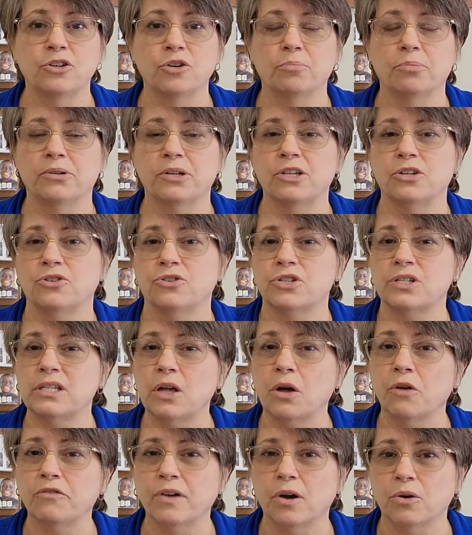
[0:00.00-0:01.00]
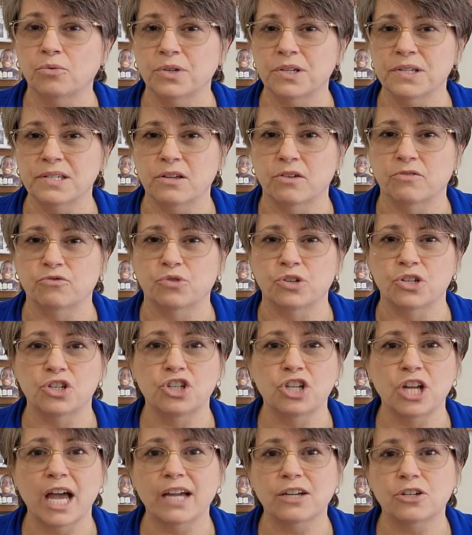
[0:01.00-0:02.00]
you're putting yourself at risk of
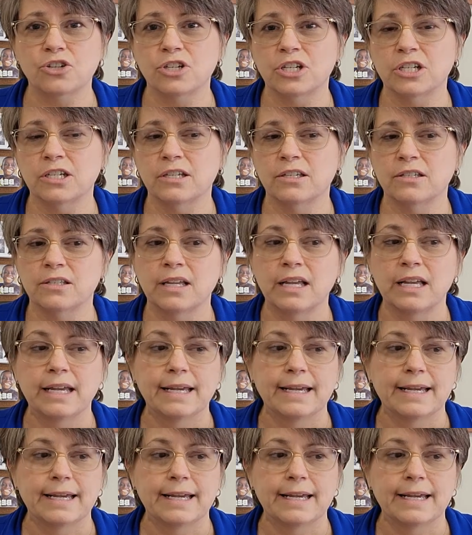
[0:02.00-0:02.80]
rejection.